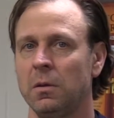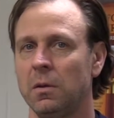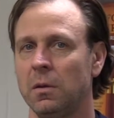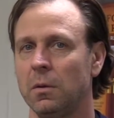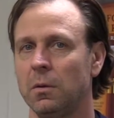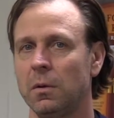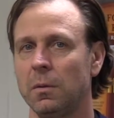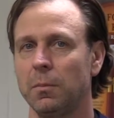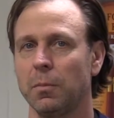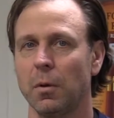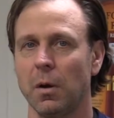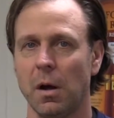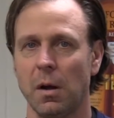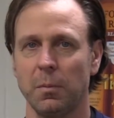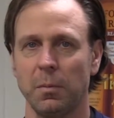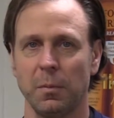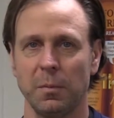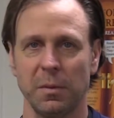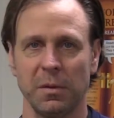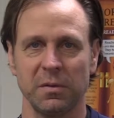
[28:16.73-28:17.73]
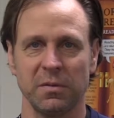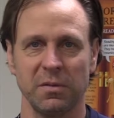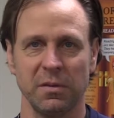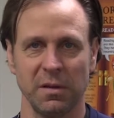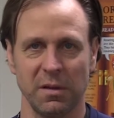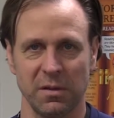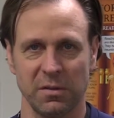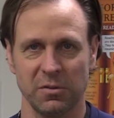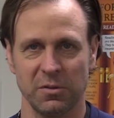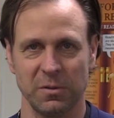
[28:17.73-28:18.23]
The only problem is
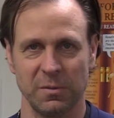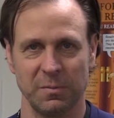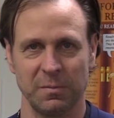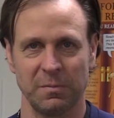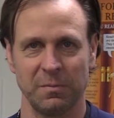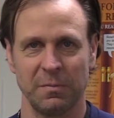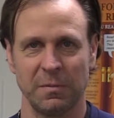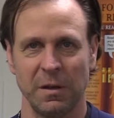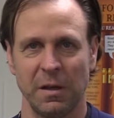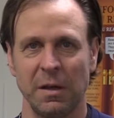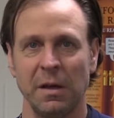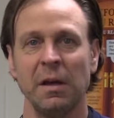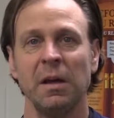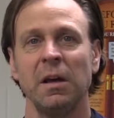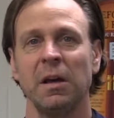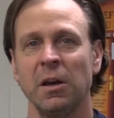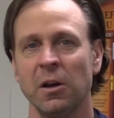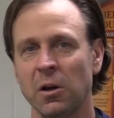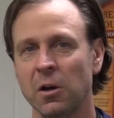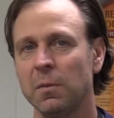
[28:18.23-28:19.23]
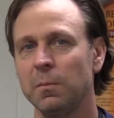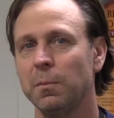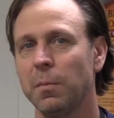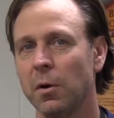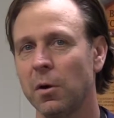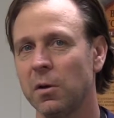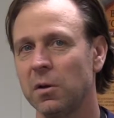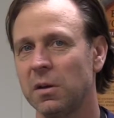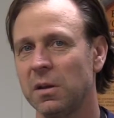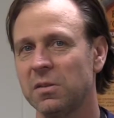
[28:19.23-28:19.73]
this. Aaron
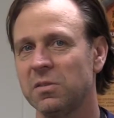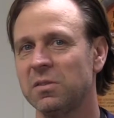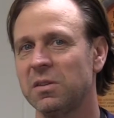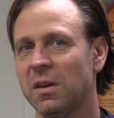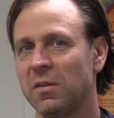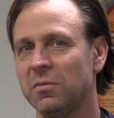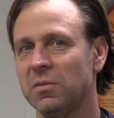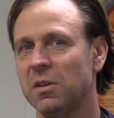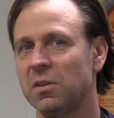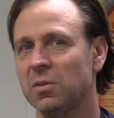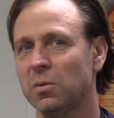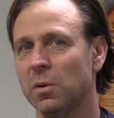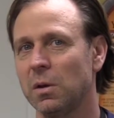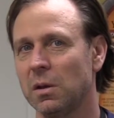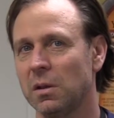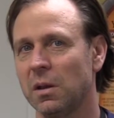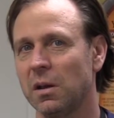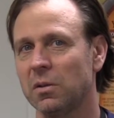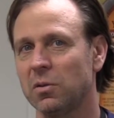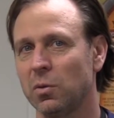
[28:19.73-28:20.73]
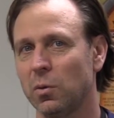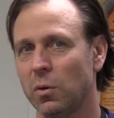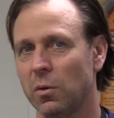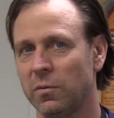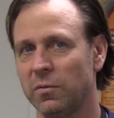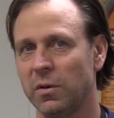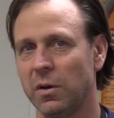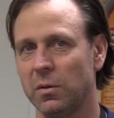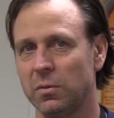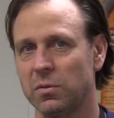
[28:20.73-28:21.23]
Burr gets 73
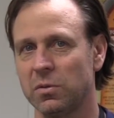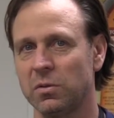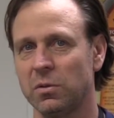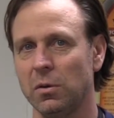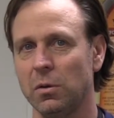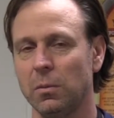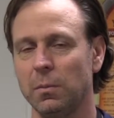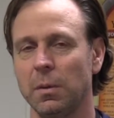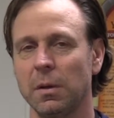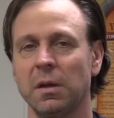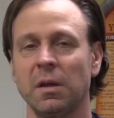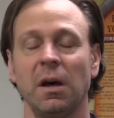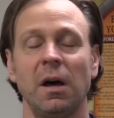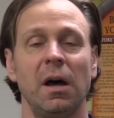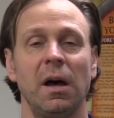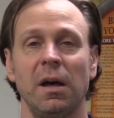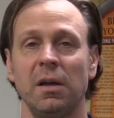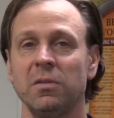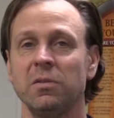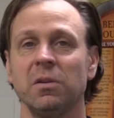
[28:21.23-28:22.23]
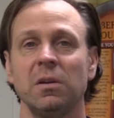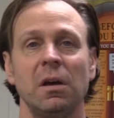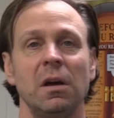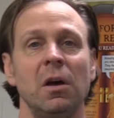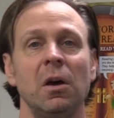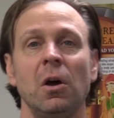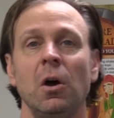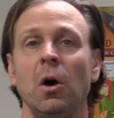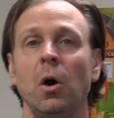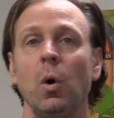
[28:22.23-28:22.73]
electoral votes too because
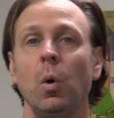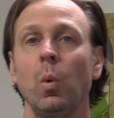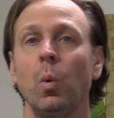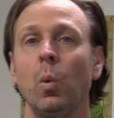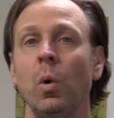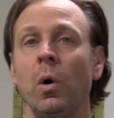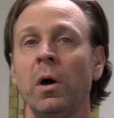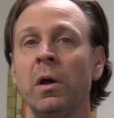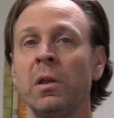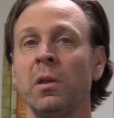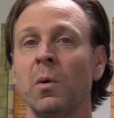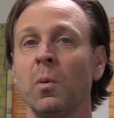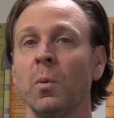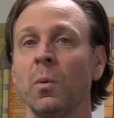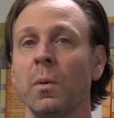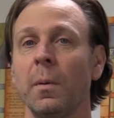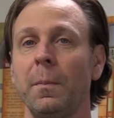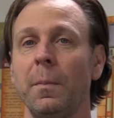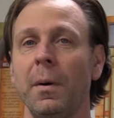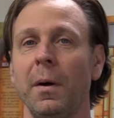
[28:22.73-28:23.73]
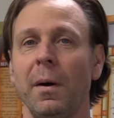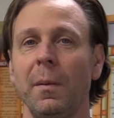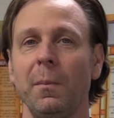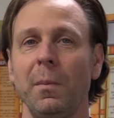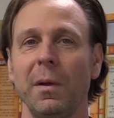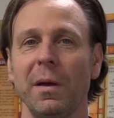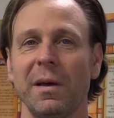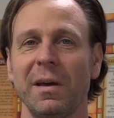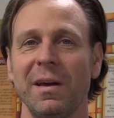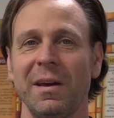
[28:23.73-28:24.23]
one
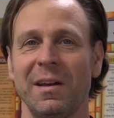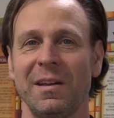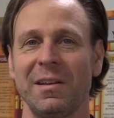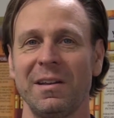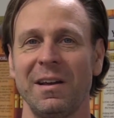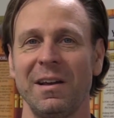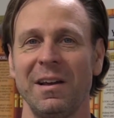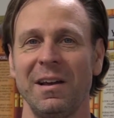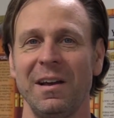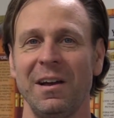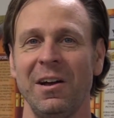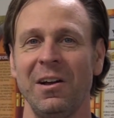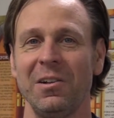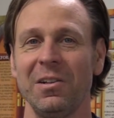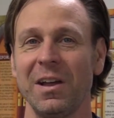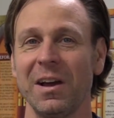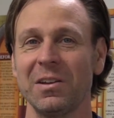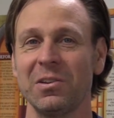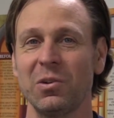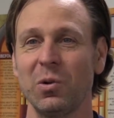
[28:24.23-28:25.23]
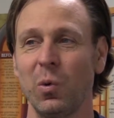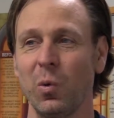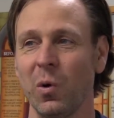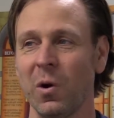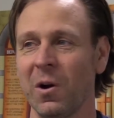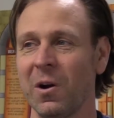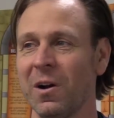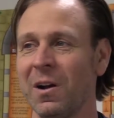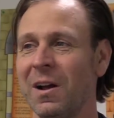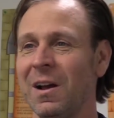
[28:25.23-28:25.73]
Republican
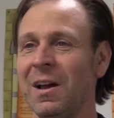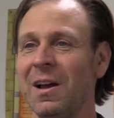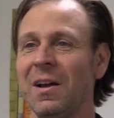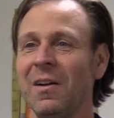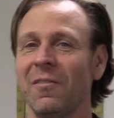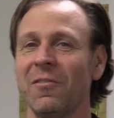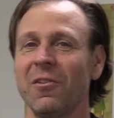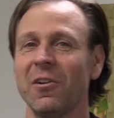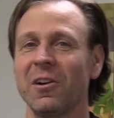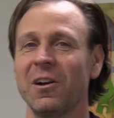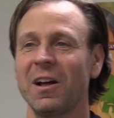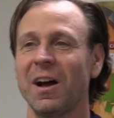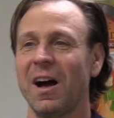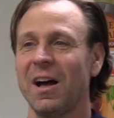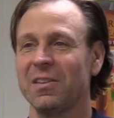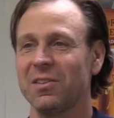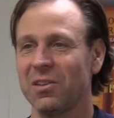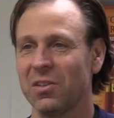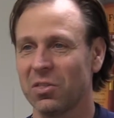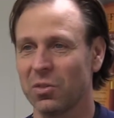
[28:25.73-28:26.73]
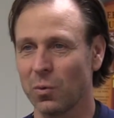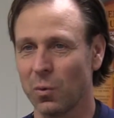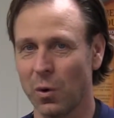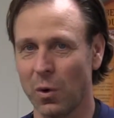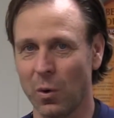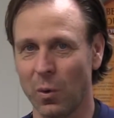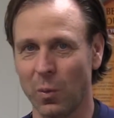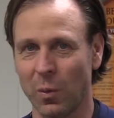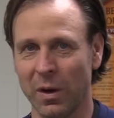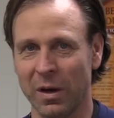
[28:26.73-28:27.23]
elector forgot to
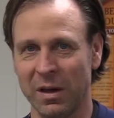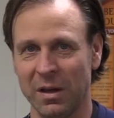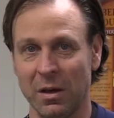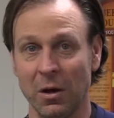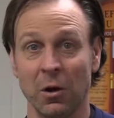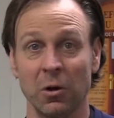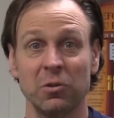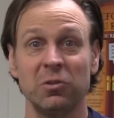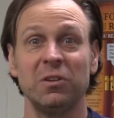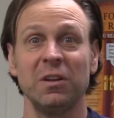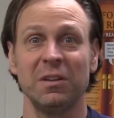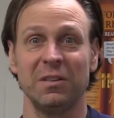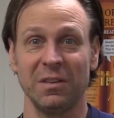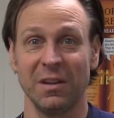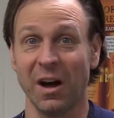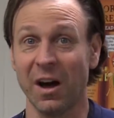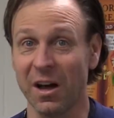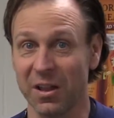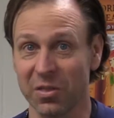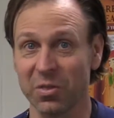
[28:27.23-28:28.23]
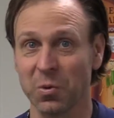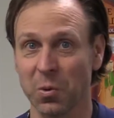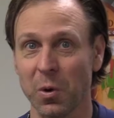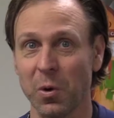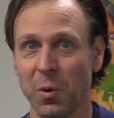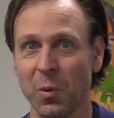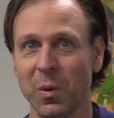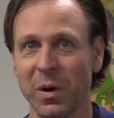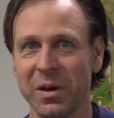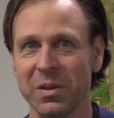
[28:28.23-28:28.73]
throw away or did not
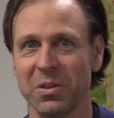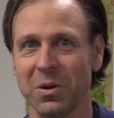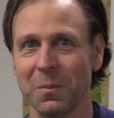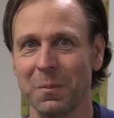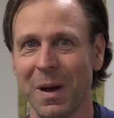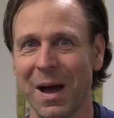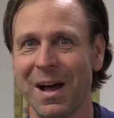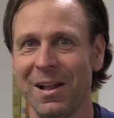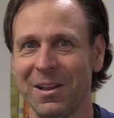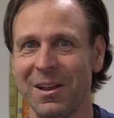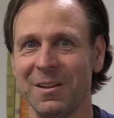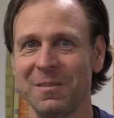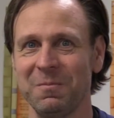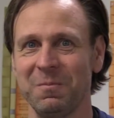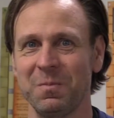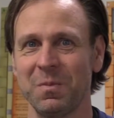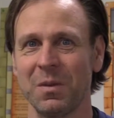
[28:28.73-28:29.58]
throw away their ballot.